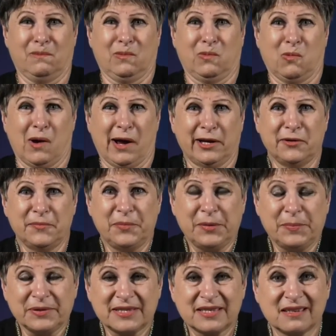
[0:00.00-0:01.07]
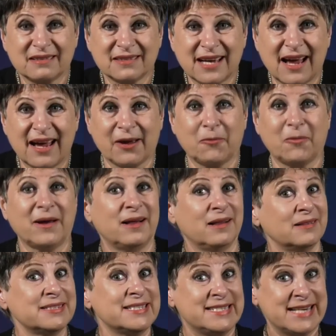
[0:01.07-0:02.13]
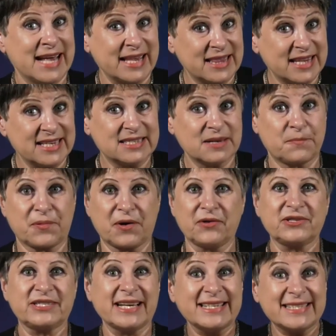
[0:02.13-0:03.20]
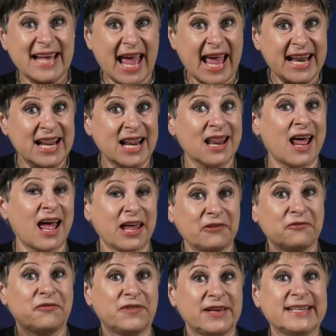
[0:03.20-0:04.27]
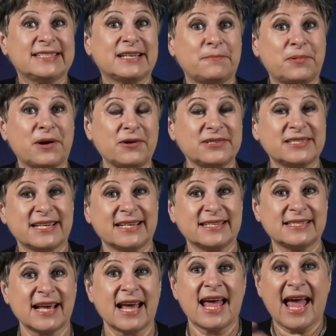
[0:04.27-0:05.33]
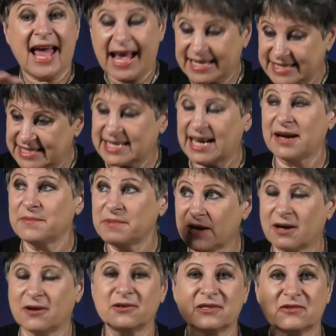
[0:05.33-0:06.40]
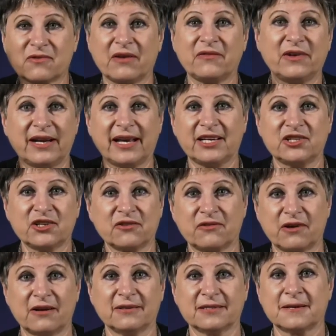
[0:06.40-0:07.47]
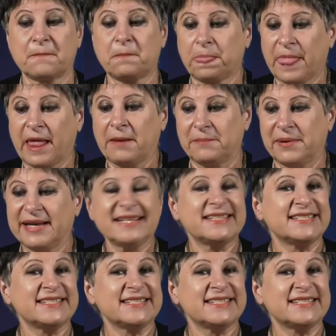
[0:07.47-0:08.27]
why do people still die? Well, death is a process and life is a process. As time goes, revelation grows. But